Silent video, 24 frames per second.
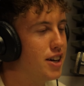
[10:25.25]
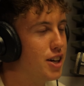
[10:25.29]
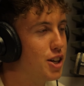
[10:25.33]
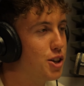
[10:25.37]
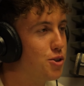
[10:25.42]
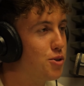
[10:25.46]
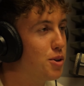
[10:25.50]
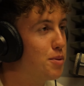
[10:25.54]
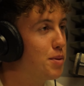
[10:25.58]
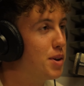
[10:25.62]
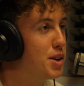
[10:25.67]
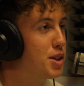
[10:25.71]

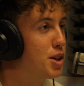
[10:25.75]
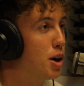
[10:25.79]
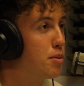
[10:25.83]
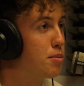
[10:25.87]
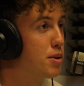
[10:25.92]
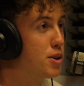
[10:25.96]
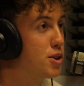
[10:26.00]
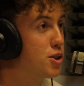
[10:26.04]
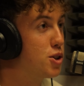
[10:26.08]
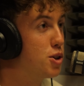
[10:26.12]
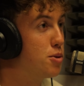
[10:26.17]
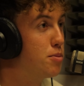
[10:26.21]
extremely
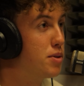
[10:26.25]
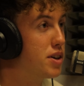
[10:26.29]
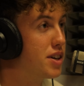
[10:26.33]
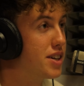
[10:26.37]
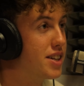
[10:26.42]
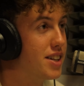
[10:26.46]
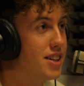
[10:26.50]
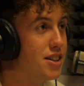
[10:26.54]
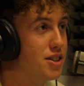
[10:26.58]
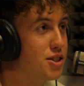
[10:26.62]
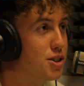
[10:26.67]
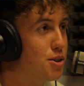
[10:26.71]
time
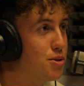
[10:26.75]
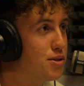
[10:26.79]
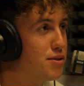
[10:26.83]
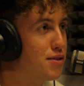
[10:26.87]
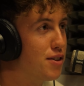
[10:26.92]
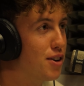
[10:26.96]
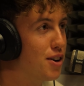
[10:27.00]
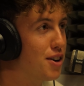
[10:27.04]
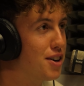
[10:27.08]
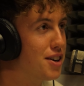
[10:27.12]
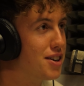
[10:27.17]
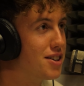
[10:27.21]
consuming, and then so is
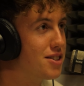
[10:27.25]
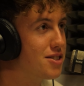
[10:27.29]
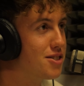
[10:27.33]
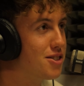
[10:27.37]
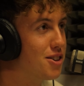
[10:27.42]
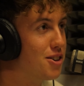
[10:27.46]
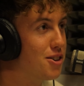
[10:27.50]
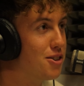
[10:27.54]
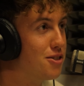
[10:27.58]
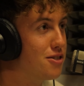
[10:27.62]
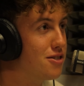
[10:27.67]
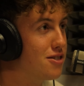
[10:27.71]
flying.
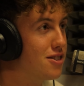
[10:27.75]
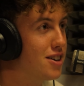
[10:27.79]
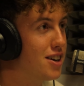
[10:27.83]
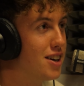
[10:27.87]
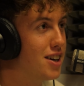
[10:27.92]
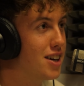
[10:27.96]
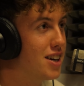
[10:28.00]
So